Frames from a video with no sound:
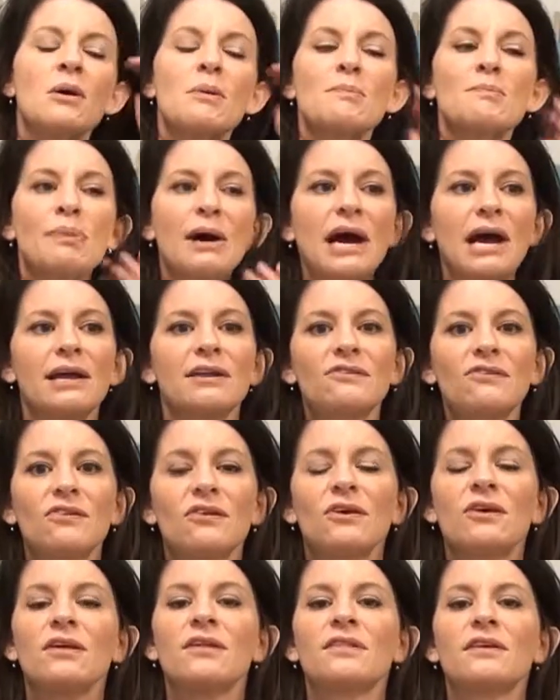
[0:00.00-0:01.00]
But
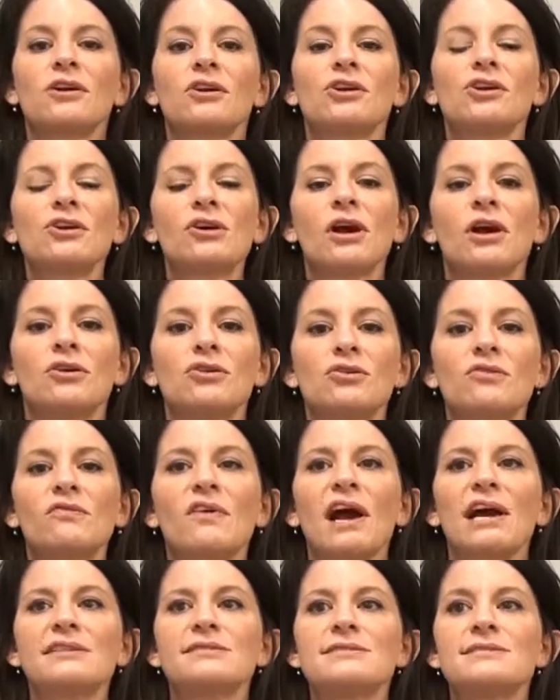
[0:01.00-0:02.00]
there you go. You've
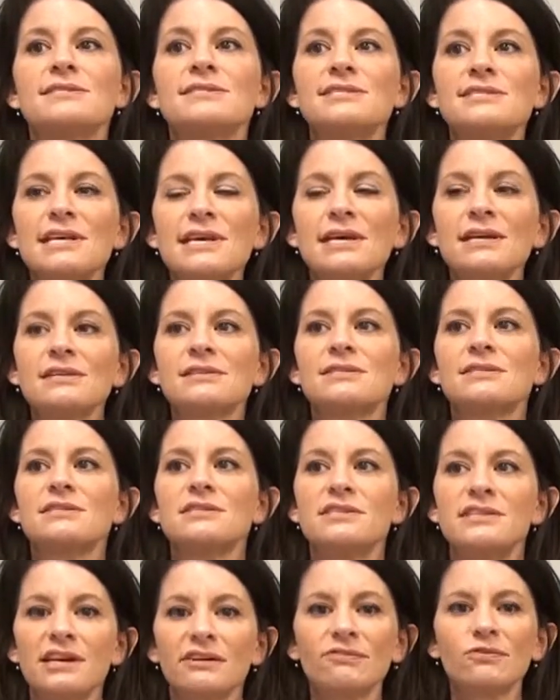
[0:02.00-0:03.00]
got 6
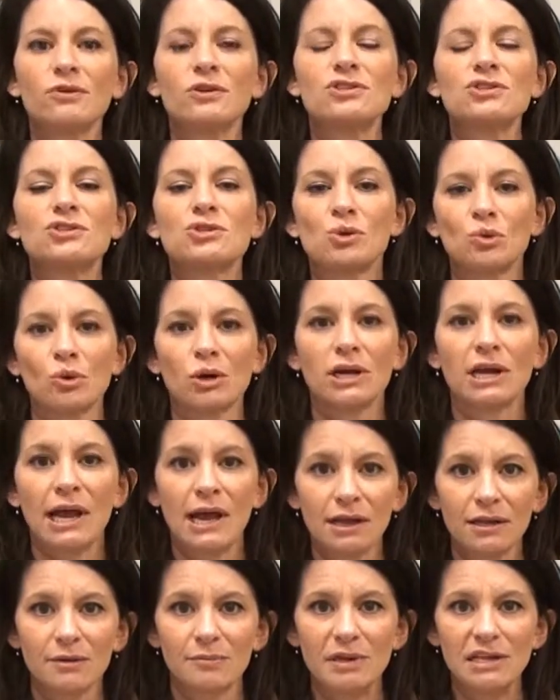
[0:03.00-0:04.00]
different story
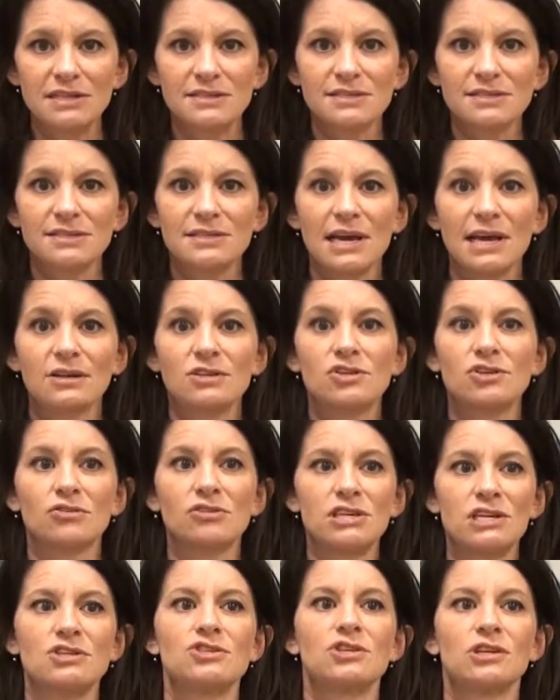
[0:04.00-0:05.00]
elements that you're
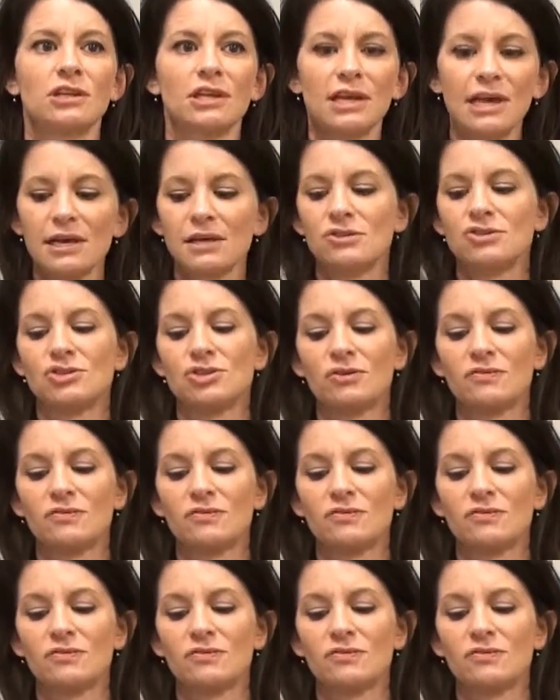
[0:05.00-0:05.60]
teaching the kids.